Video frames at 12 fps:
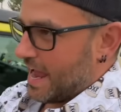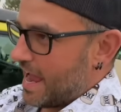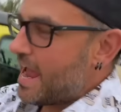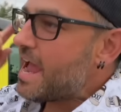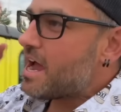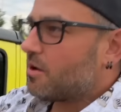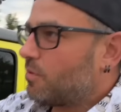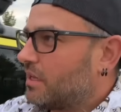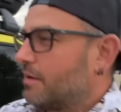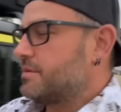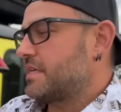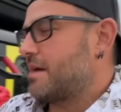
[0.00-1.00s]
And while I
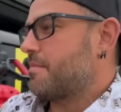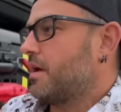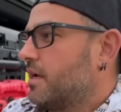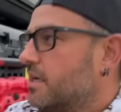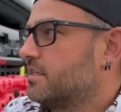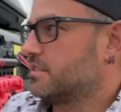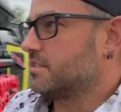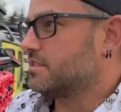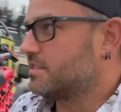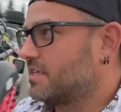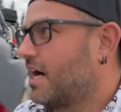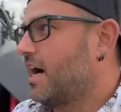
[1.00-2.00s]
was at my
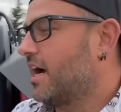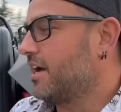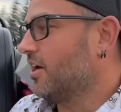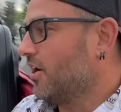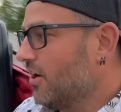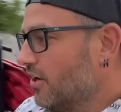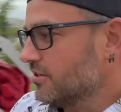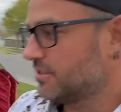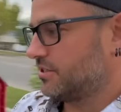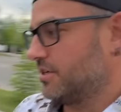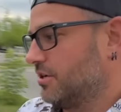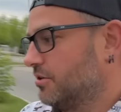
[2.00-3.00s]
cousin's, I
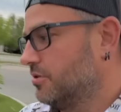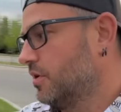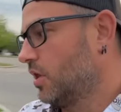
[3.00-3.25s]
also